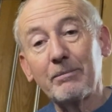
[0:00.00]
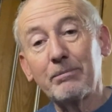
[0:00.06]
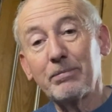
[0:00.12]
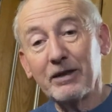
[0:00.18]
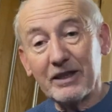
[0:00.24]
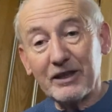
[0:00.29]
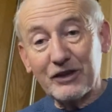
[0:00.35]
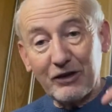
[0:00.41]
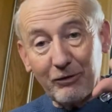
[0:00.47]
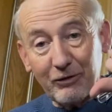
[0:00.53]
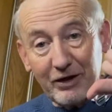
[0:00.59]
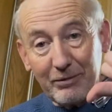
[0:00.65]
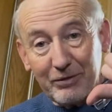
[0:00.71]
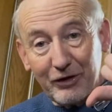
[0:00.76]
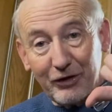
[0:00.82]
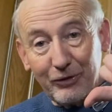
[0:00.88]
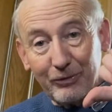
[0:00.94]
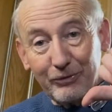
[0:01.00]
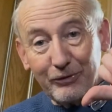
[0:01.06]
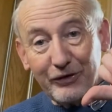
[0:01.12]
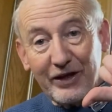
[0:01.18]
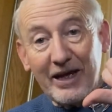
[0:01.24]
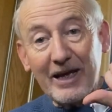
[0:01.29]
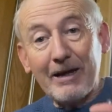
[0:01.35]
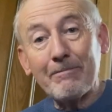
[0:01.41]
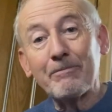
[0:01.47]
Please don't give me a thumbs
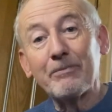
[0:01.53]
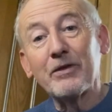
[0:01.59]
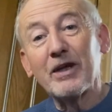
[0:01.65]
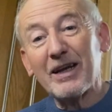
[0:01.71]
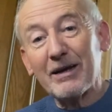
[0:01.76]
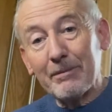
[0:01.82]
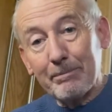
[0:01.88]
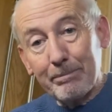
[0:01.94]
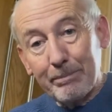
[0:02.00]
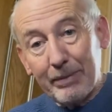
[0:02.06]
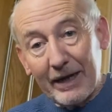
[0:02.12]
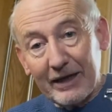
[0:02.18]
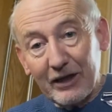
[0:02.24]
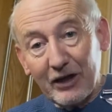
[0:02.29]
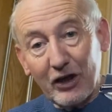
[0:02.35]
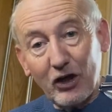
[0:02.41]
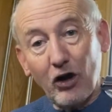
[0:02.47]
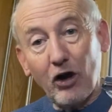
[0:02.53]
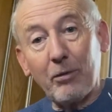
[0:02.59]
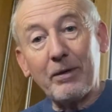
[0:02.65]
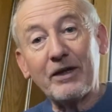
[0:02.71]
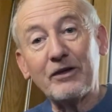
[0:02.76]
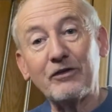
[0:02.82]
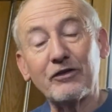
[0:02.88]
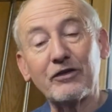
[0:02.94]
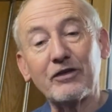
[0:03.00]
down. Bang your
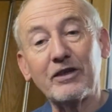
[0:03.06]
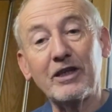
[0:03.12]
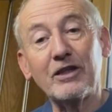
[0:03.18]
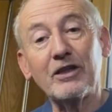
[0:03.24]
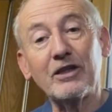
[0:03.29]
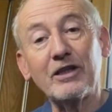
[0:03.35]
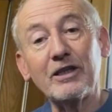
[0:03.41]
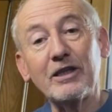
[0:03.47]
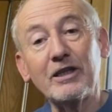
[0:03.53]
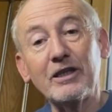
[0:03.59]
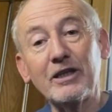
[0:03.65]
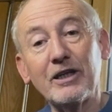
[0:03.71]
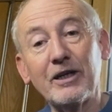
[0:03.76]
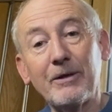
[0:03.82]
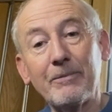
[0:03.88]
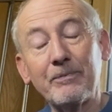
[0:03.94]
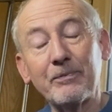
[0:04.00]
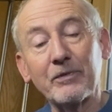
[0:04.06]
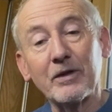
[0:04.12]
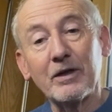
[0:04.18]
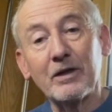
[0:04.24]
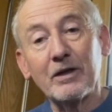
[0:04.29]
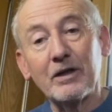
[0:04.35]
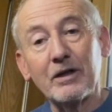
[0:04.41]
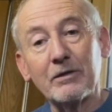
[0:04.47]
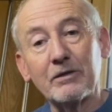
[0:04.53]
comments in the
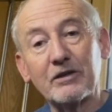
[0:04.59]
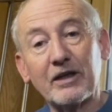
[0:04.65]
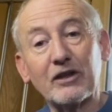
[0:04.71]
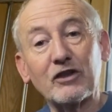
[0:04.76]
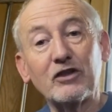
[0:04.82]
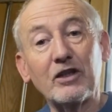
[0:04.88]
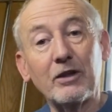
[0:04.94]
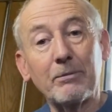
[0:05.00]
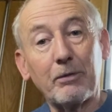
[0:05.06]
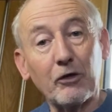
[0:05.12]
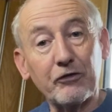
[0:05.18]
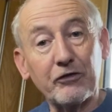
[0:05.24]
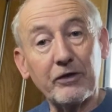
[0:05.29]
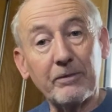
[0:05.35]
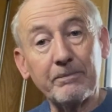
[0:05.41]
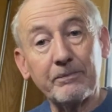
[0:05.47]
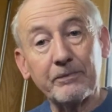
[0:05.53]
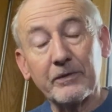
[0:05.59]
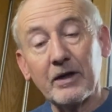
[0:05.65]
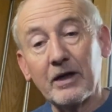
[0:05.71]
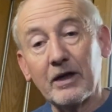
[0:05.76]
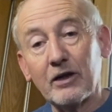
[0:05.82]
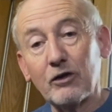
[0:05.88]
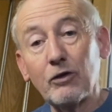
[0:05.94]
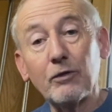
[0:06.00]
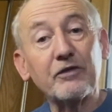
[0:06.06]
section at the bottom.
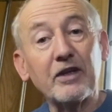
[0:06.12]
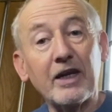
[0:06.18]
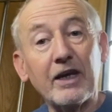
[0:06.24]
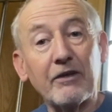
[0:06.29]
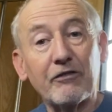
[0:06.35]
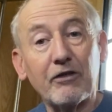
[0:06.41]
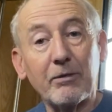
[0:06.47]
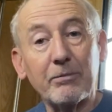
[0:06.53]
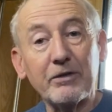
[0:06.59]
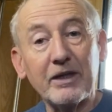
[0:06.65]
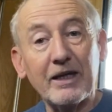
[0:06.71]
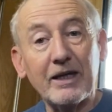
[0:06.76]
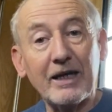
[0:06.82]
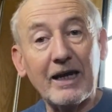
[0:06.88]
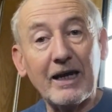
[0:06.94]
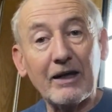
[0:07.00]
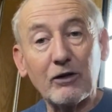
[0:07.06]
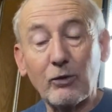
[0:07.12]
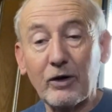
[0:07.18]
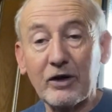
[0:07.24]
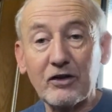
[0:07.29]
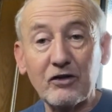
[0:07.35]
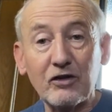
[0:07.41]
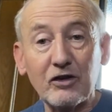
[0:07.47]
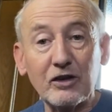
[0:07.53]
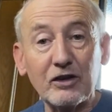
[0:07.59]
Love to hear from you.
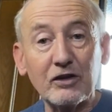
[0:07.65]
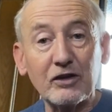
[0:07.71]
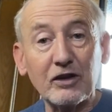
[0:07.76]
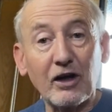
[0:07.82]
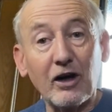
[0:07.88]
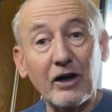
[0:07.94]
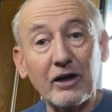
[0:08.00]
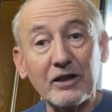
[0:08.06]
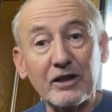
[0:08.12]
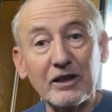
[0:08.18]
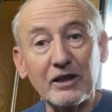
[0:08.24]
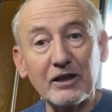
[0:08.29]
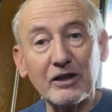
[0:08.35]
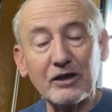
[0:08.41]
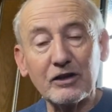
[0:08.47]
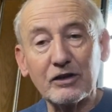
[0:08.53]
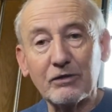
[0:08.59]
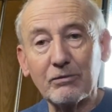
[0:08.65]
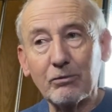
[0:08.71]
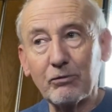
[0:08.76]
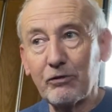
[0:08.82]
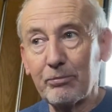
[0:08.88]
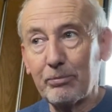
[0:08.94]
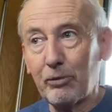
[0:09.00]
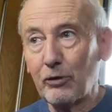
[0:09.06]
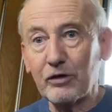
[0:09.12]
Questions, ideas,
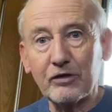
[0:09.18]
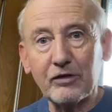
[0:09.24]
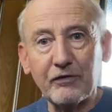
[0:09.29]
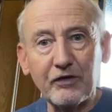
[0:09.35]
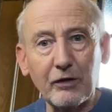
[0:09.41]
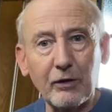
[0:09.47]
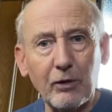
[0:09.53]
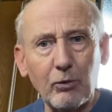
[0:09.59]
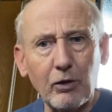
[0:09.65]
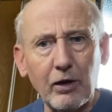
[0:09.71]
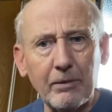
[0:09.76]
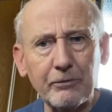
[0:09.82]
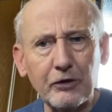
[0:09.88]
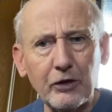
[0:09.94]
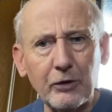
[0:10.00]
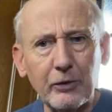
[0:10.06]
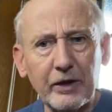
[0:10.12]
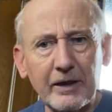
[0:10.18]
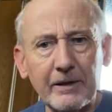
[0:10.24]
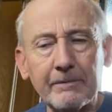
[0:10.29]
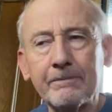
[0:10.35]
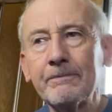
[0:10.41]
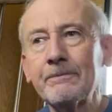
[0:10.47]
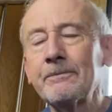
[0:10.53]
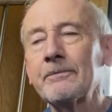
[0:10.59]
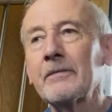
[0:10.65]
points of view on what I'm doing.
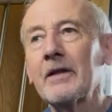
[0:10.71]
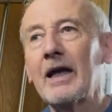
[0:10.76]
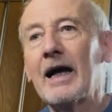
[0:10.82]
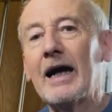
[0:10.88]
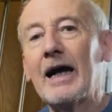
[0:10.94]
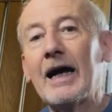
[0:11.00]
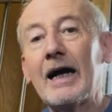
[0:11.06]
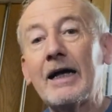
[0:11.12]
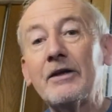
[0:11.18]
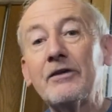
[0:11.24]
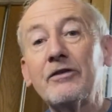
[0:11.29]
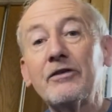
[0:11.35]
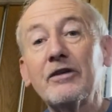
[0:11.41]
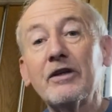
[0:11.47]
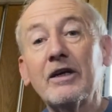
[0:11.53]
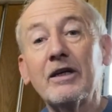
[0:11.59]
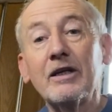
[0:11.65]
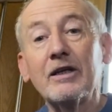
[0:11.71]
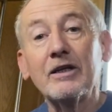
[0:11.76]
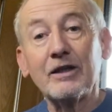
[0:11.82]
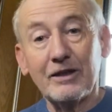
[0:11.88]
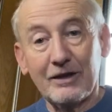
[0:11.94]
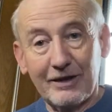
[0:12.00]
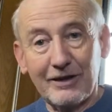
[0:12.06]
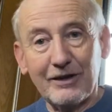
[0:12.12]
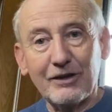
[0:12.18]
And
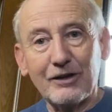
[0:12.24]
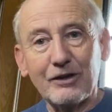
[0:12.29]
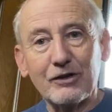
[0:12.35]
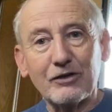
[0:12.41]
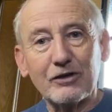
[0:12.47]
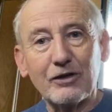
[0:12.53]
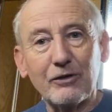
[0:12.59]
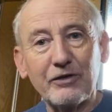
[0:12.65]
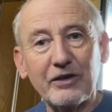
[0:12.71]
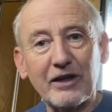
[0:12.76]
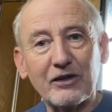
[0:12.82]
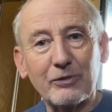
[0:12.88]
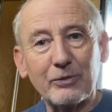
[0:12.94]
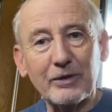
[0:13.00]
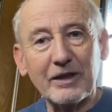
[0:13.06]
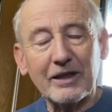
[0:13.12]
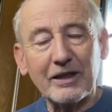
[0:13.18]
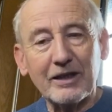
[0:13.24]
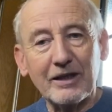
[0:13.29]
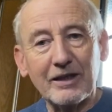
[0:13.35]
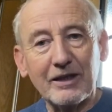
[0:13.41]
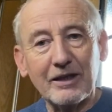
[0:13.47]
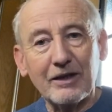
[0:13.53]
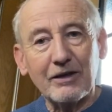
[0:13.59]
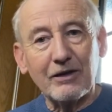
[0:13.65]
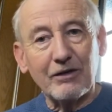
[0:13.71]
till next week,
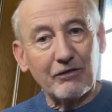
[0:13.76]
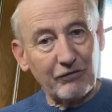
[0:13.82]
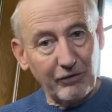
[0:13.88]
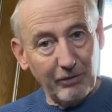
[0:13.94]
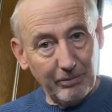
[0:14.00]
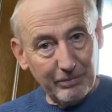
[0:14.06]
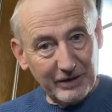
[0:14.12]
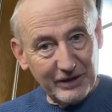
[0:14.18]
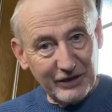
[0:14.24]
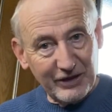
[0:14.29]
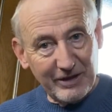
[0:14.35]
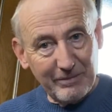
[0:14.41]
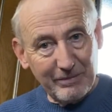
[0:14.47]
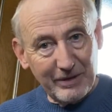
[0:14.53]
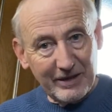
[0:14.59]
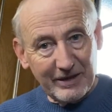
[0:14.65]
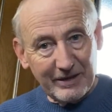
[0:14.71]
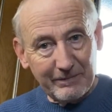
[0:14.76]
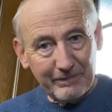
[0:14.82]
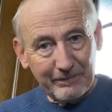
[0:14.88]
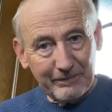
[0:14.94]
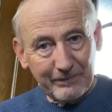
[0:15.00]
from Misty and Me.